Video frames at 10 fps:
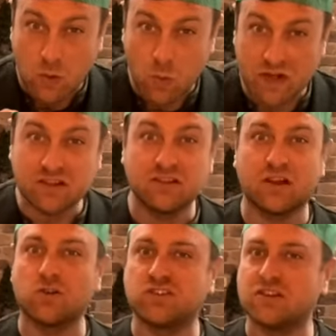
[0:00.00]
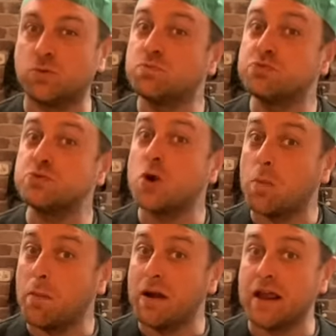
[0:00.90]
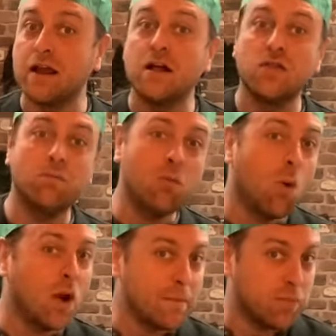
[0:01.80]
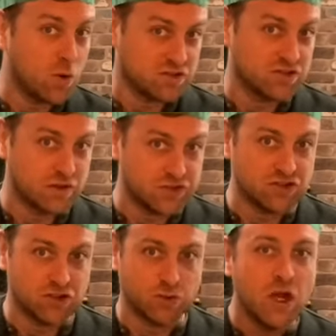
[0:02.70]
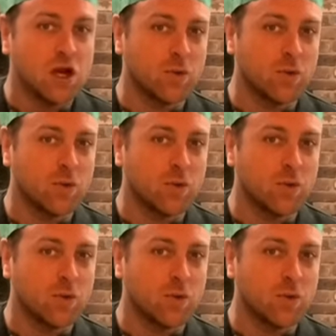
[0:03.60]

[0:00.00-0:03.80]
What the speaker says: winter solstice was probably the more important of the two.